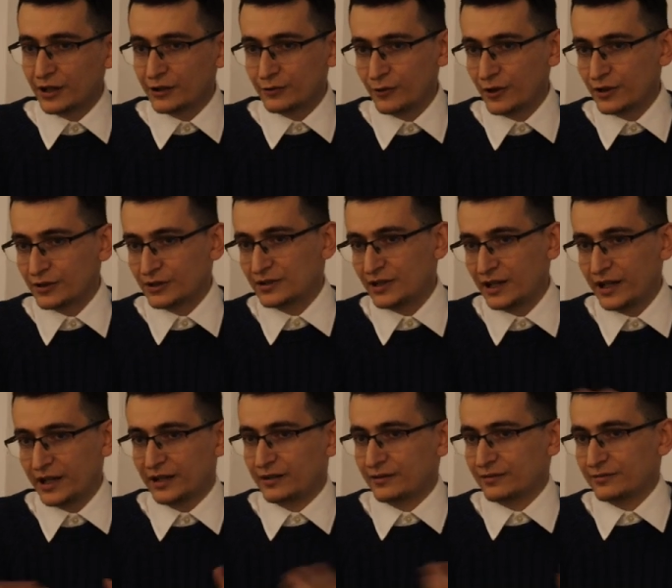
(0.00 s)
It was
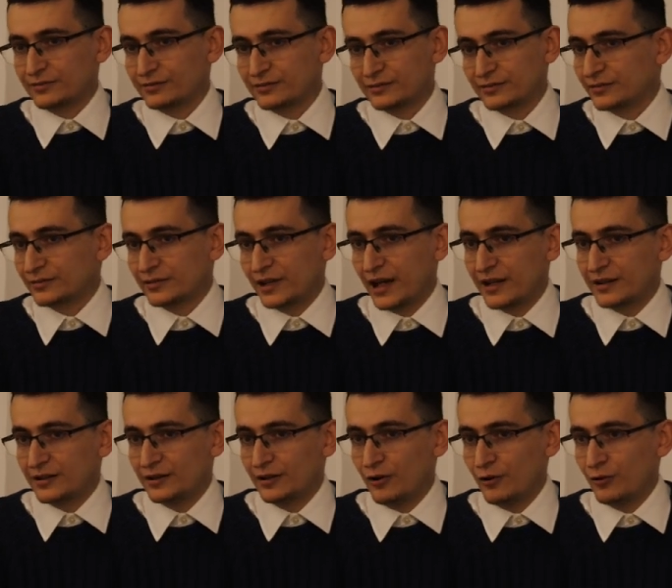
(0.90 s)
like
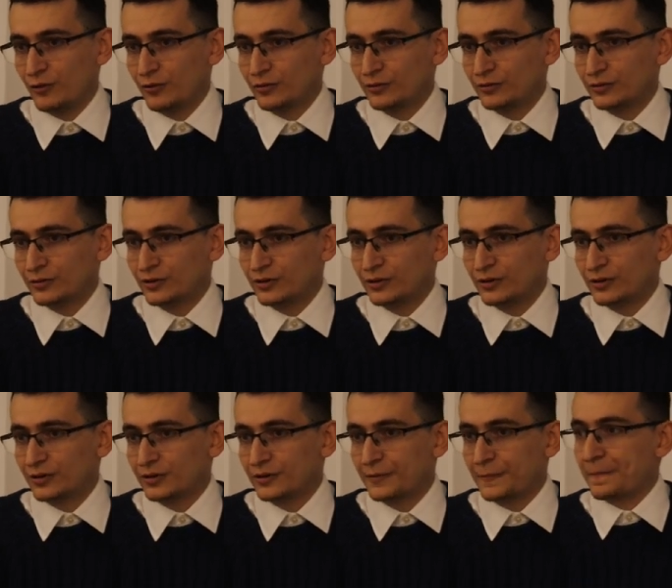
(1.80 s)
had no,
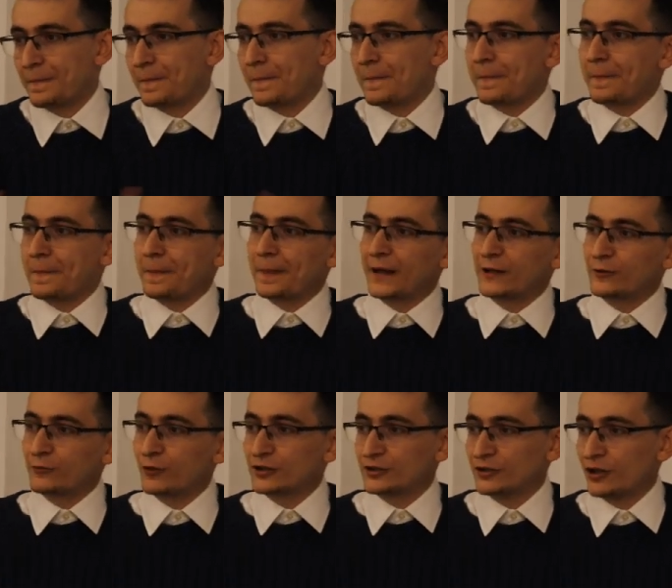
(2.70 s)

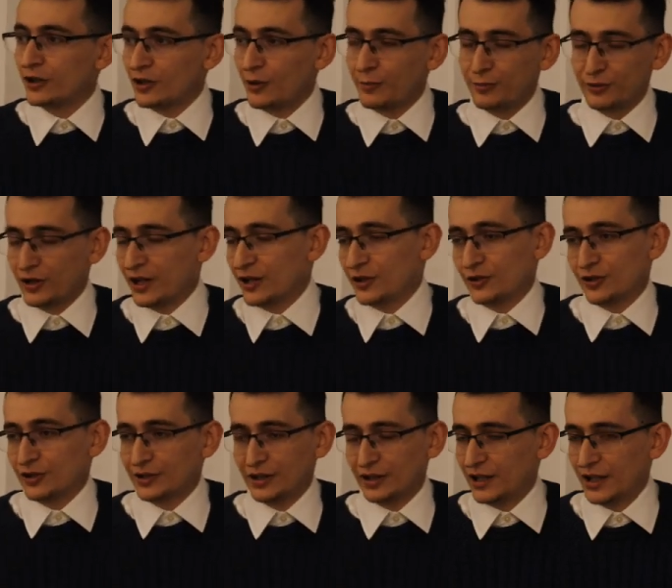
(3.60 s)
it was not
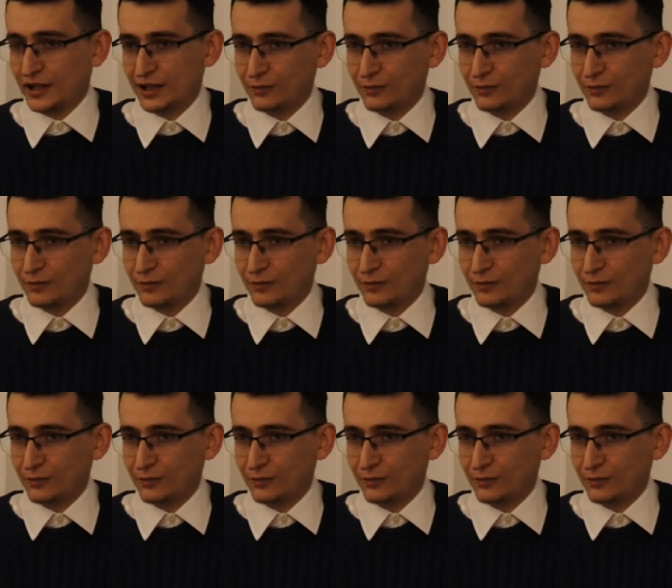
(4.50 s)
operational